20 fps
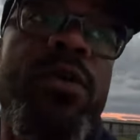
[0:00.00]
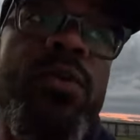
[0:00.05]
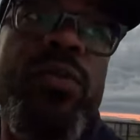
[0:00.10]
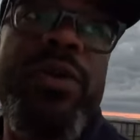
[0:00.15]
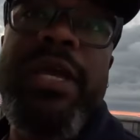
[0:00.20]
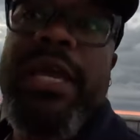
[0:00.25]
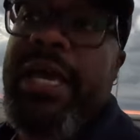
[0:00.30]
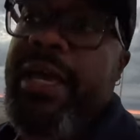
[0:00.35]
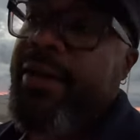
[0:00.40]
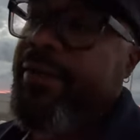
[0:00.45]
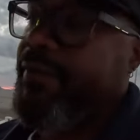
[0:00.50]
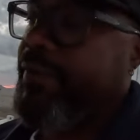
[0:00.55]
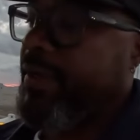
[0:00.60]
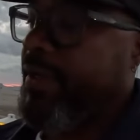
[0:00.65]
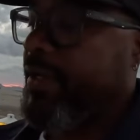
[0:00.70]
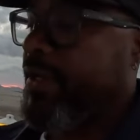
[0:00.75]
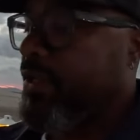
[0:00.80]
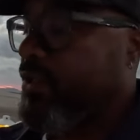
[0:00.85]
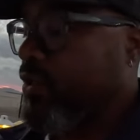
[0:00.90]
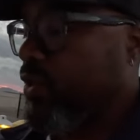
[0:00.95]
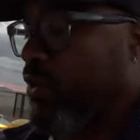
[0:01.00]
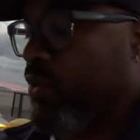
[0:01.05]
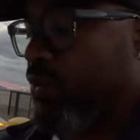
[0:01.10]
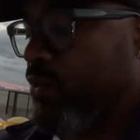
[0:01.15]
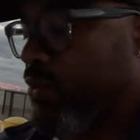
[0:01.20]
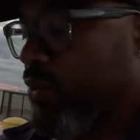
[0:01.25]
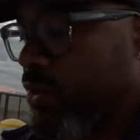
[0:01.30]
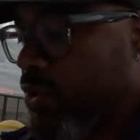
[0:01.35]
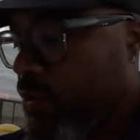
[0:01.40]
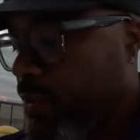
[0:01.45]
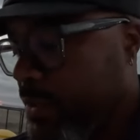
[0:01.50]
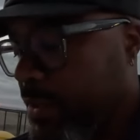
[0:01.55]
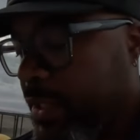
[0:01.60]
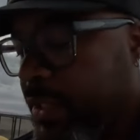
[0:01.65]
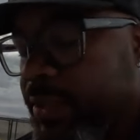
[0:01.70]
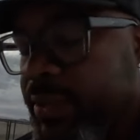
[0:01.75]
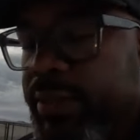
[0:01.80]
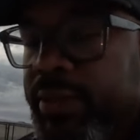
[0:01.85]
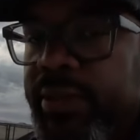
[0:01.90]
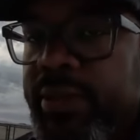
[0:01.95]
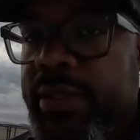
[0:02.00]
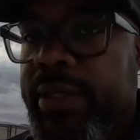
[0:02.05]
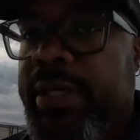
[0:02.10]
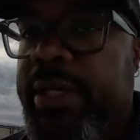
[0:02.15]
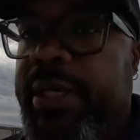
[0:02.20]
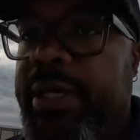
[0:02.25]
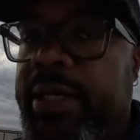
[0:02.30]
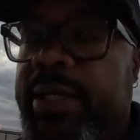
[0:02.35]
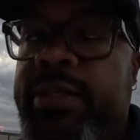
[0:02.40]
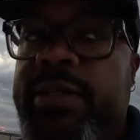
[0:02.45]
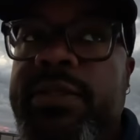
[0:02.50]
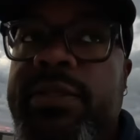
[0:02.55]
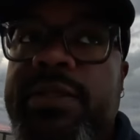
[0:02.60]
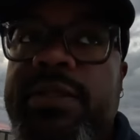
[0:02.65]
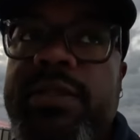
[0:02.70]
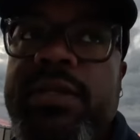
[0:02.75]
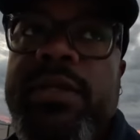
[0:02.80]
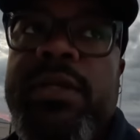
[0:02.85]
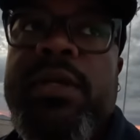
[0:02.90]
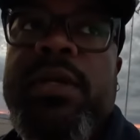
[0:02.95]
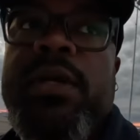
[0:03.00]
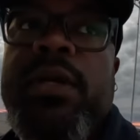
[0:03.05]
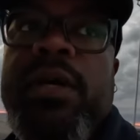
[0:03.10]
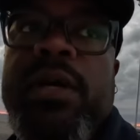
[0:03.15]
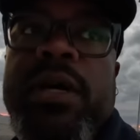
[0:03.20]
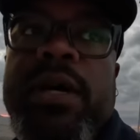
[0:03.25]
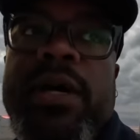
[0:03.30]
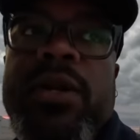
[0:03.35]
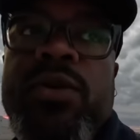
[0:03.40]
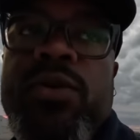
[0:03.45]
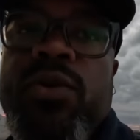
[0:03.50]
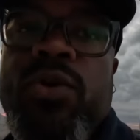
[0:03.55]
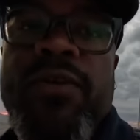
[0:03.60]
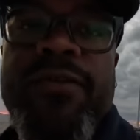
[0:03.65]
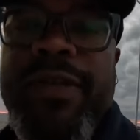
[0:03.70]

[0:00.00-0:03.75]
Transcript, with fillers: We have an internal surge protector and I don't know